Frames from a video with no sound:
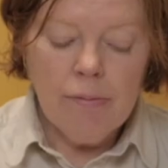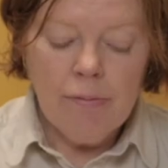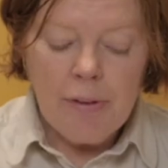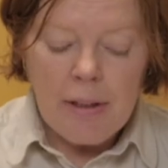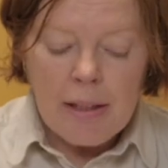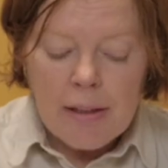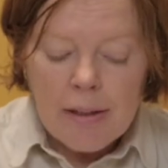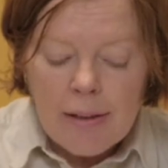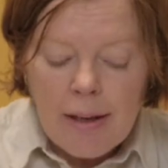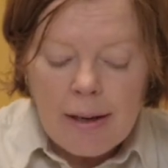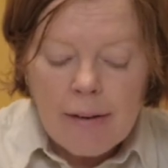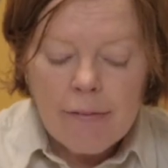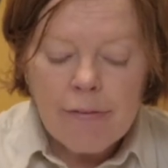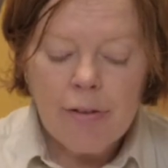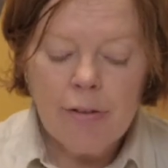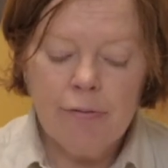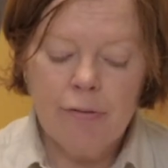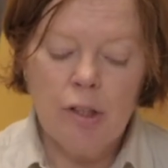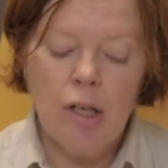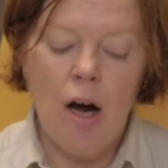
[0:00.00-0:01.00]
the
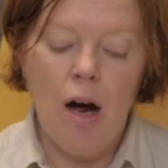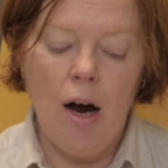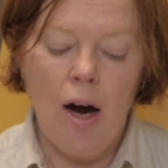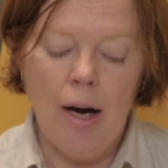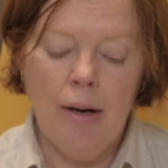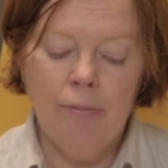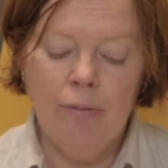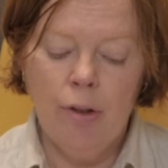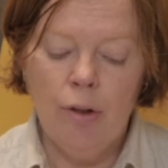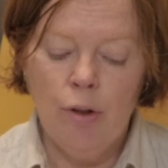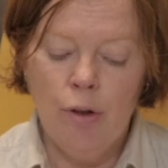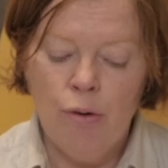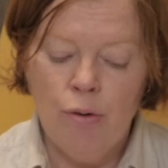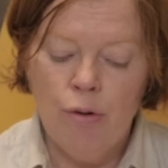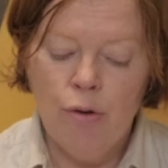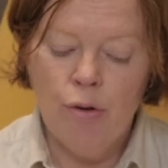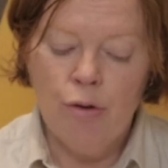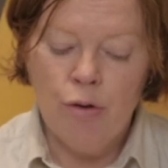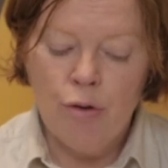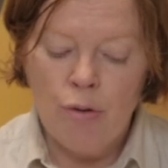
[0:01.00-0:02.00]
length of time that
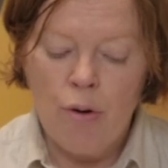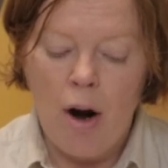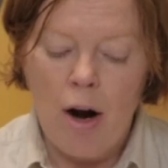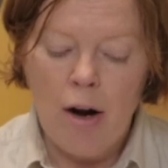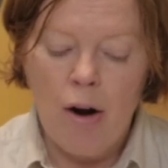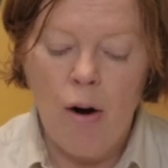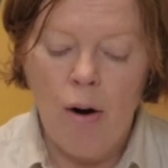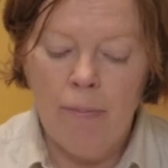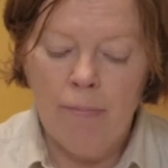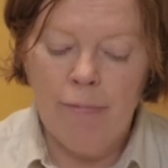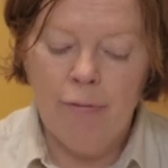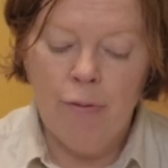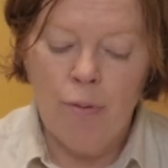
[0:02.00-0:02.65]
you dry hop